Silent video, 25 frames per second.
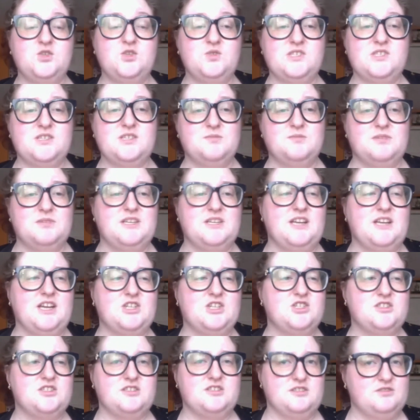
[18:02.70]
to be. It
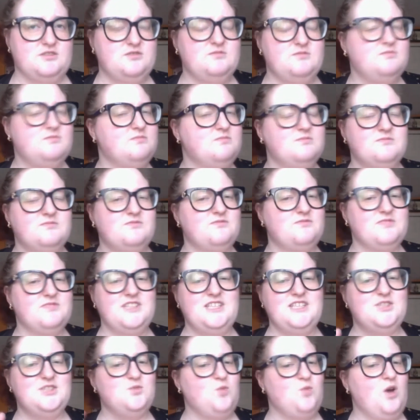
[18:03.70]
actually
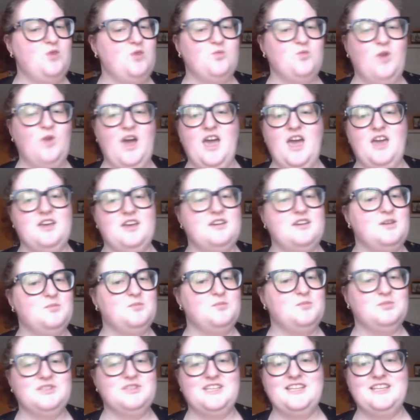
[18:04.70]
leaned one way
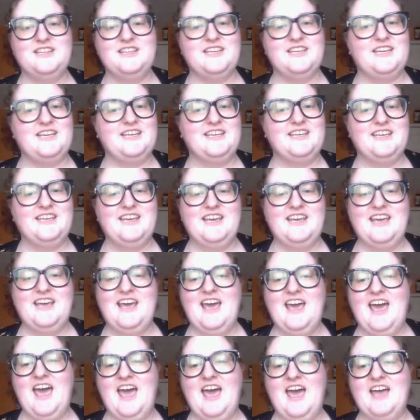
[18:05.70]
completely.
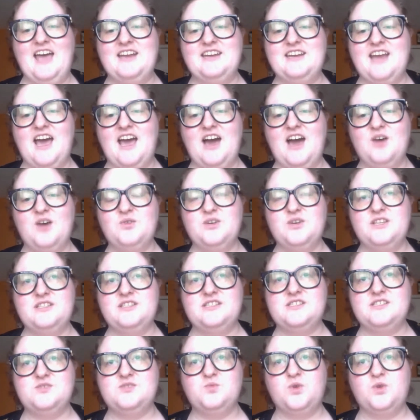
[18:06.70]
And now
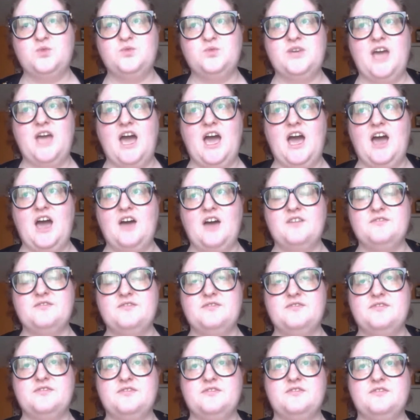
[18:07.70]
it's when we have
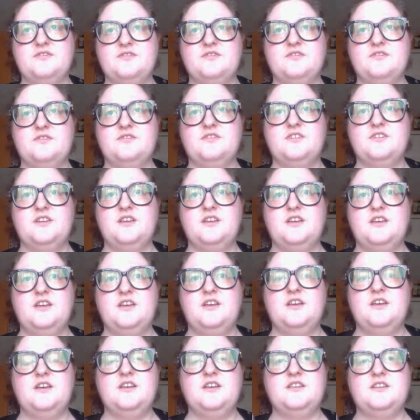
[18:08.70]

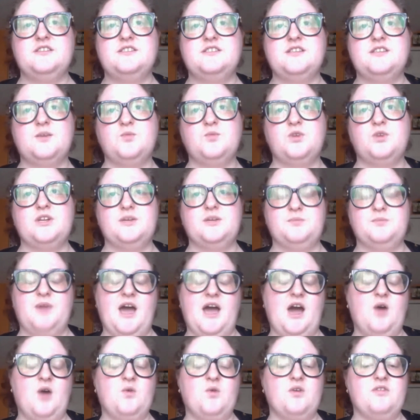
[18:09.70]
someone in
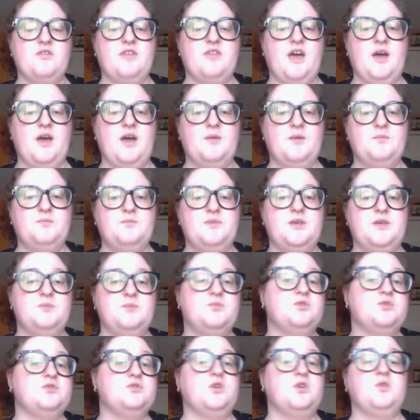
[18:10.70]
power that people
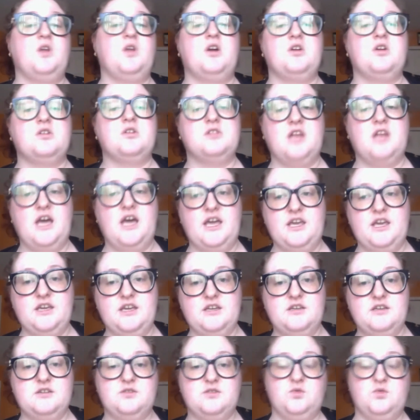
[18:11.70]
no longer like
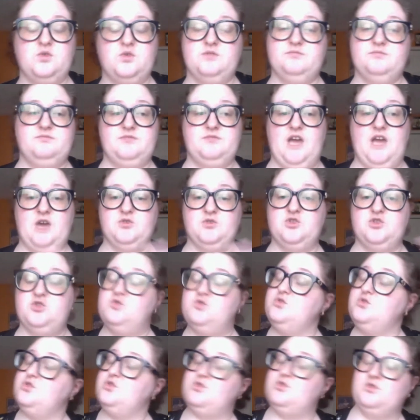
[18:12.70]
or now
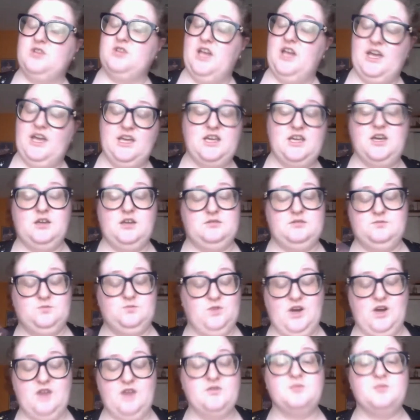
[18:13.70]
choose to like,
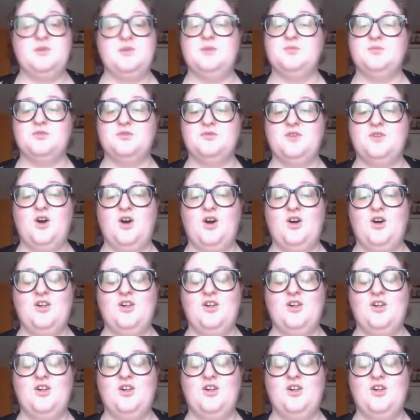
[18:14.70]
wherever people fall,